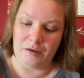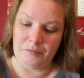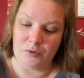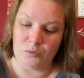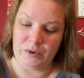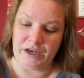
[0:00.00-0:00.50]

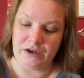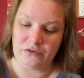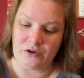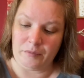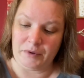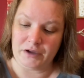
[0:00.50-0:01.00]
We need a
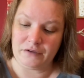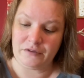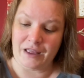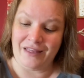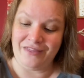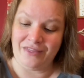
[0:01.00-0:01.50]
Starbucks.
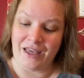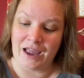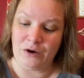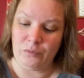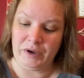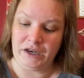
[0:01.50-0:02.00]
And
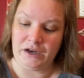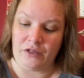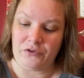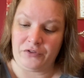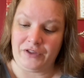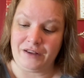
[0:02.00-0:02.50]
then we need
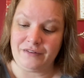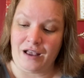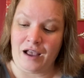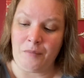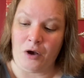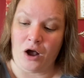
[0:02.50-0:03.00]
other things.
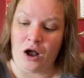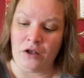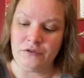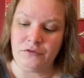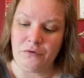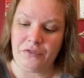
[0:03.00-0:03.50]
I'm
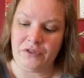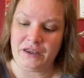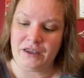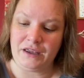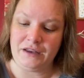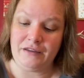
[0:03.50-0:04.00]
also
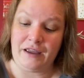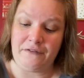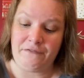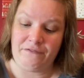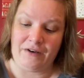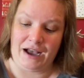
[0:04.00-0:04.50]
thinking
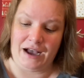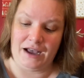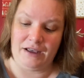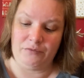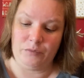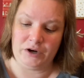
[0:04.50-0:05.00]
day
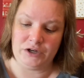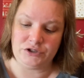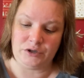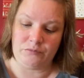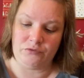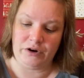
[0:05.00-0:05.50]
5, and we're gonna
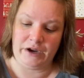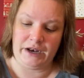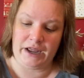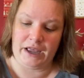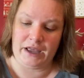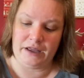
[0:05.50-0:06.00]
jump right
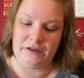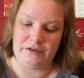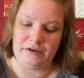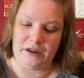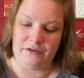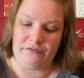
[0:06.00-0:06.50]
ahead to
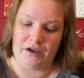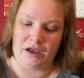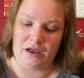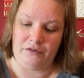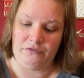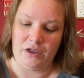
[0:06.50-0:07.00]
day
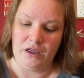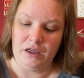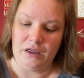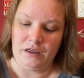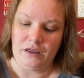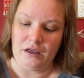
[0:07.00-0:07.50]
5.
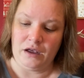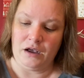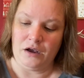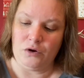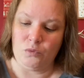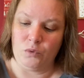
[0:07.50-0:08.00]

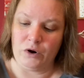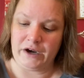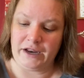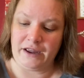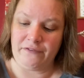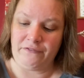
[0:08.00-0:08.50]
We're
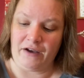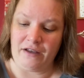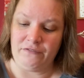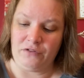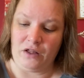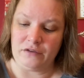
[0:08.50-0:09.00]
gonna get
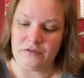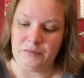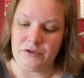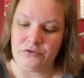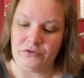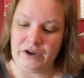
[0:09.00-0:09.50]
5
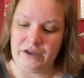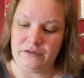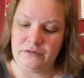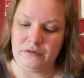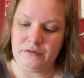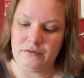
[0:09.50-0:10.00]
Flossmas
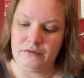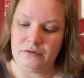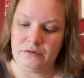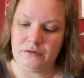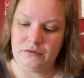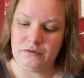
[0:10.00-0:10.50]
rings.
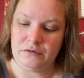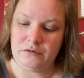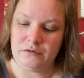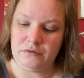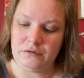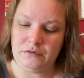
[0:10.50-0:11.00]

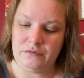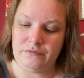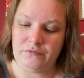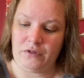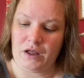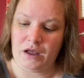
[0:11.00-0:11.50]

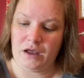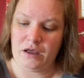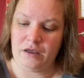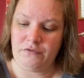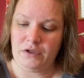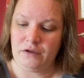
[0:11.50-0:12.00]

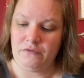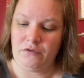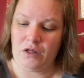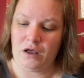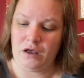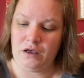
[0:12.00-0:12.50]
5
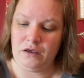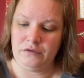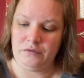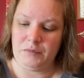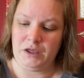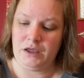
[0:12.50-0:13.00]

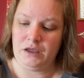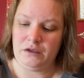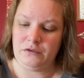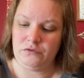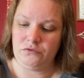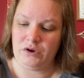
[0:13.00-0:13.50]

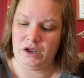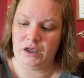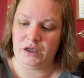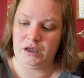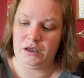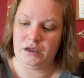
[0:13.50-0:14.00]
Flossmas
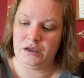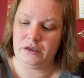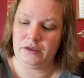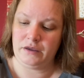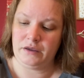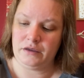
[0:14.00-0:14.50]

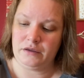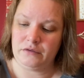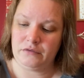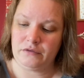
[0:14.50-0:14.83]
rings.